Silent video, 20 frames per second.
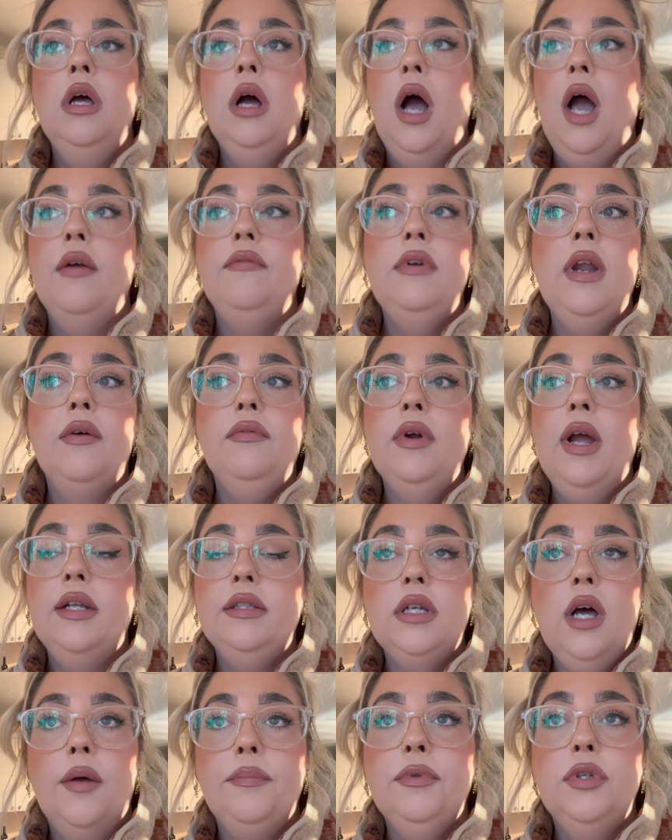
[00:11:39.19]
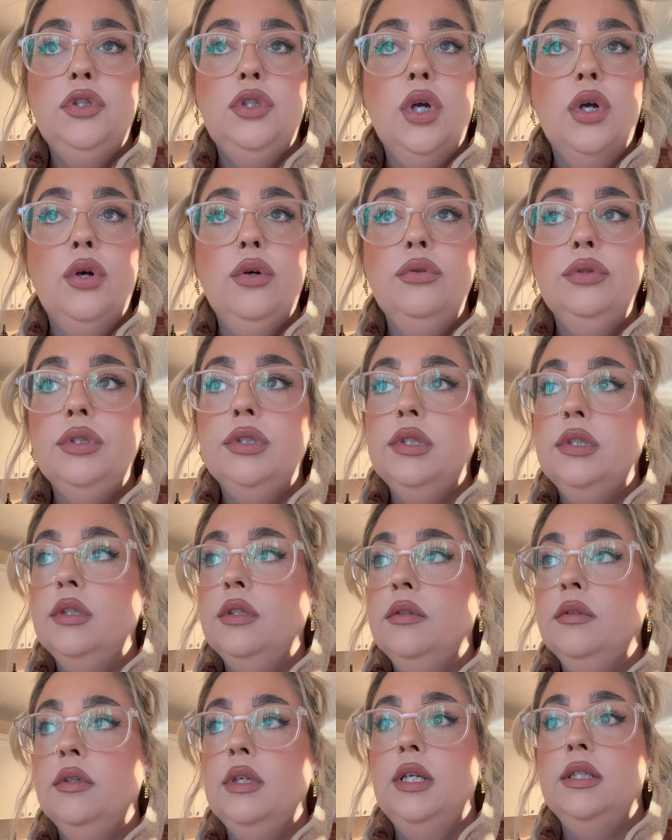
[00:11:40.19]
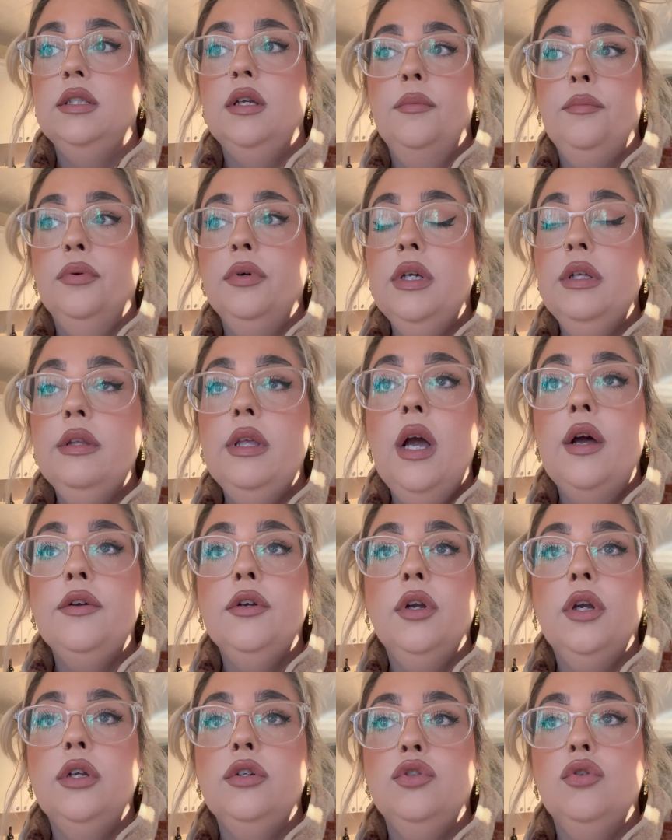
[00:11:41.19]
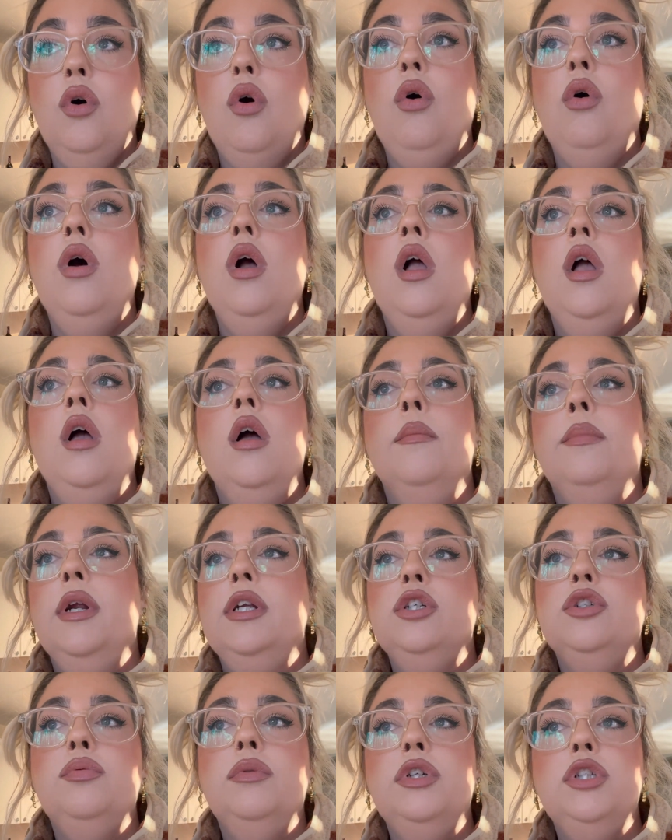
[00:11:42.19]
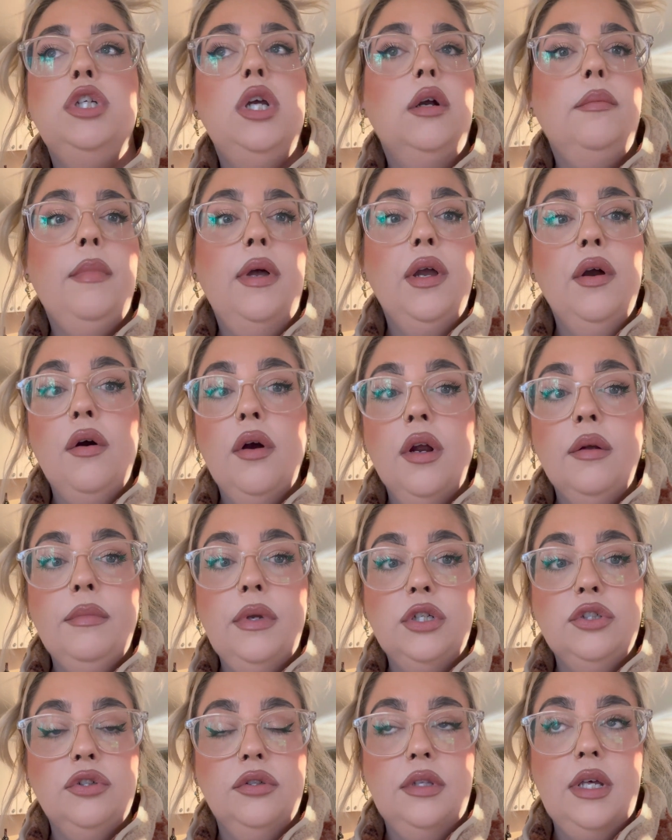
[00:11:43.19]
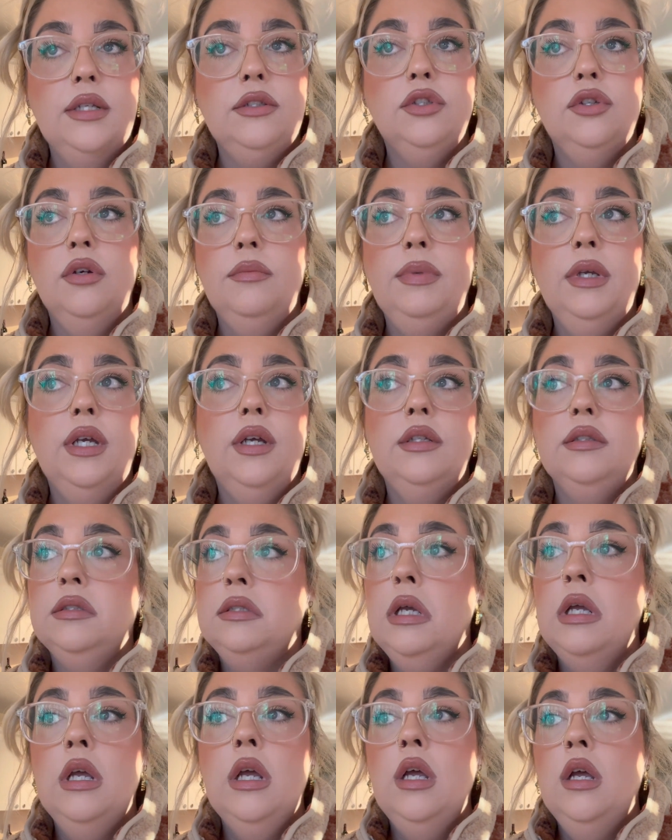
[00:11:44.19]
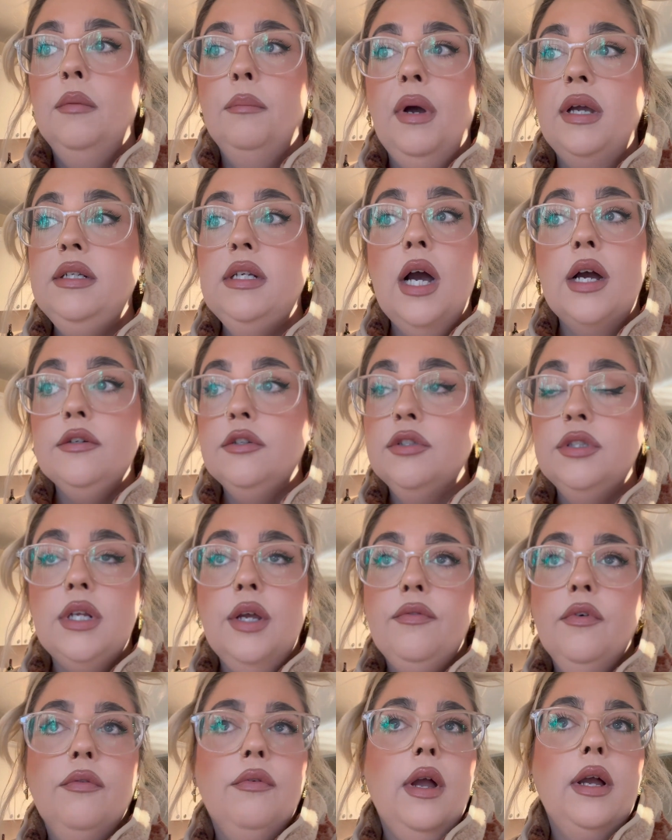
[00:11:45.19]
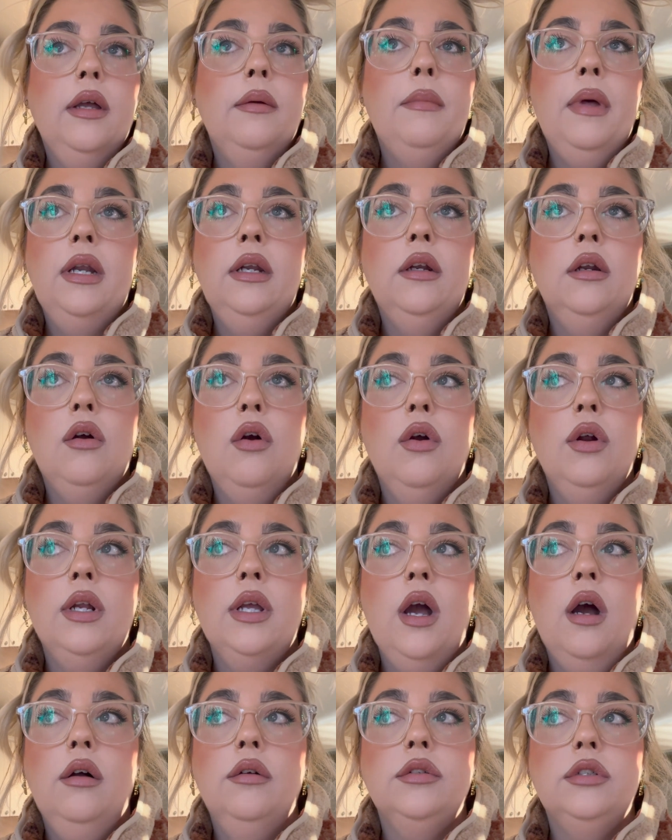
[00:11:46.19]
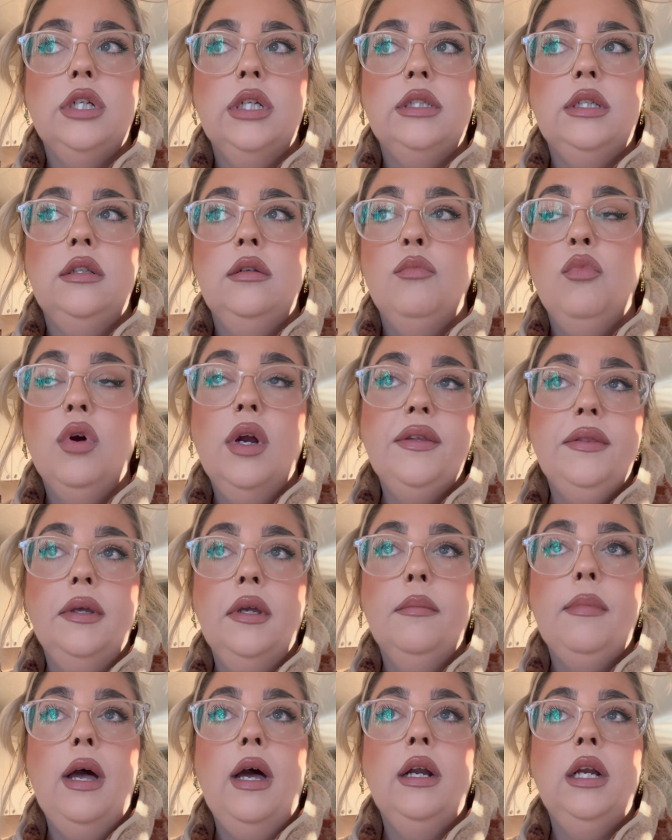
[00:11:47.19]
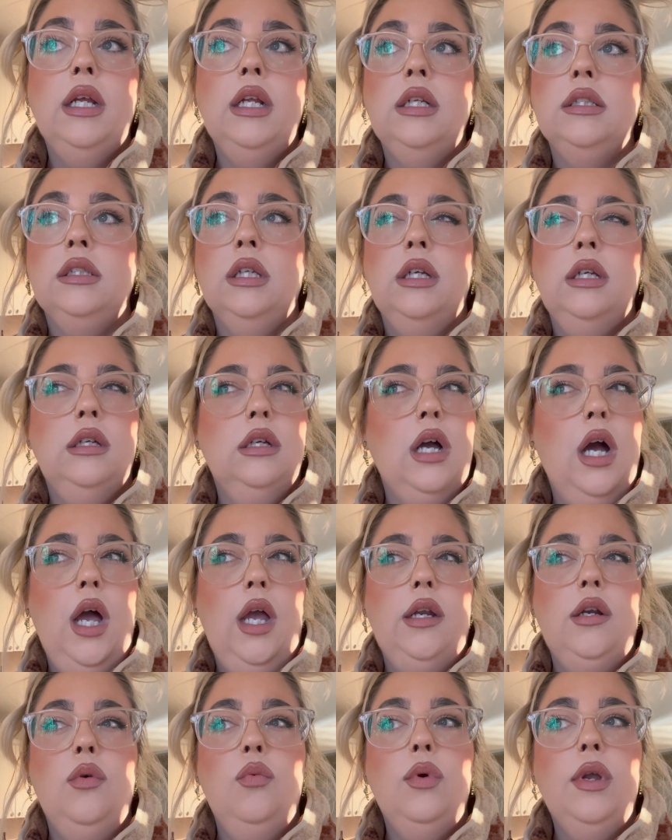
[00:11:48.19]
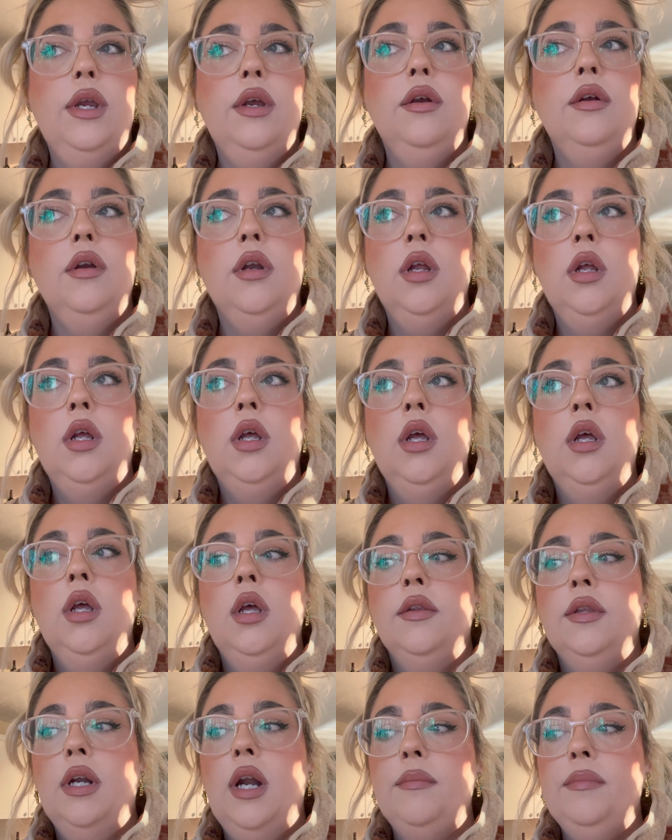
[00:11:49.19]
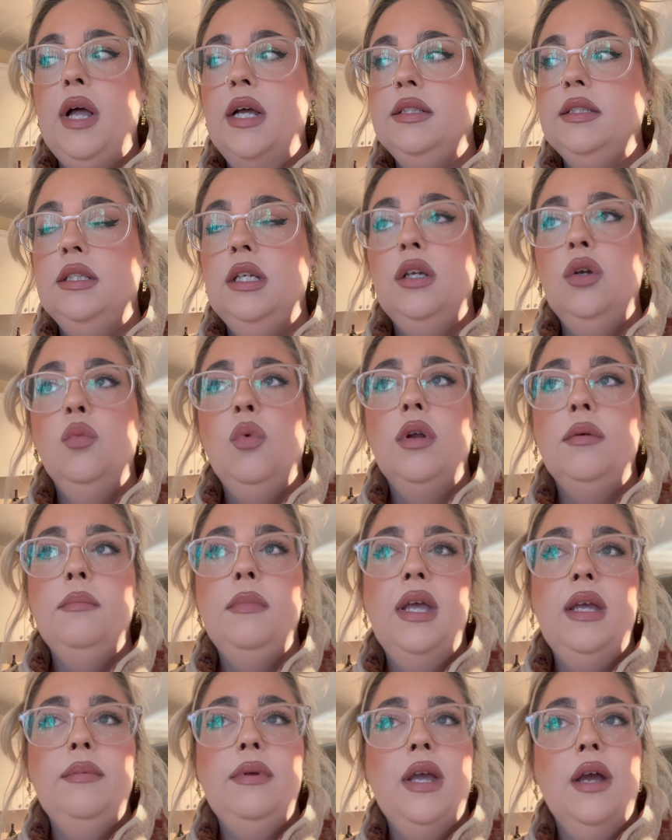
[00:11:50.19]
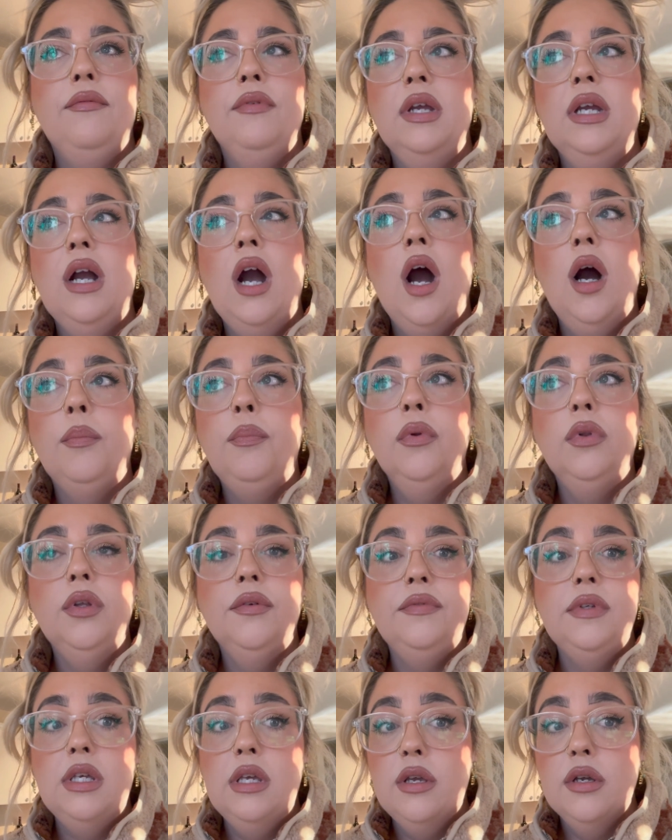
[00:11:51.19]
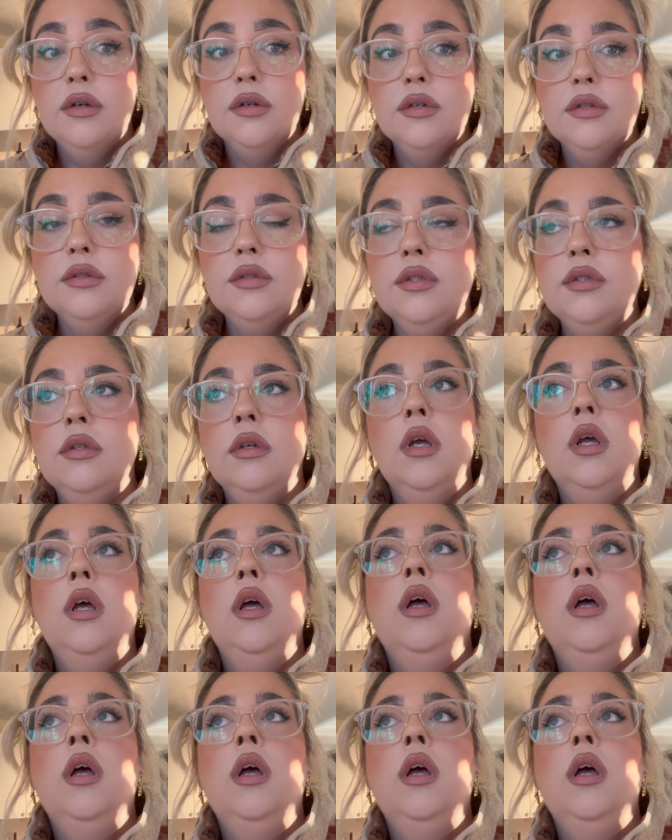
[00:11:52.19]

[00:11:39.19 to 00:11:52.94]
I've never had to up the dose. It's completely under control, but I just want to check my heart, make sure that's good, because my doctor's never recommended a cardiologist. And the more I think about it, it's like kind of weird that I'm not seeing one maybe every couple of years.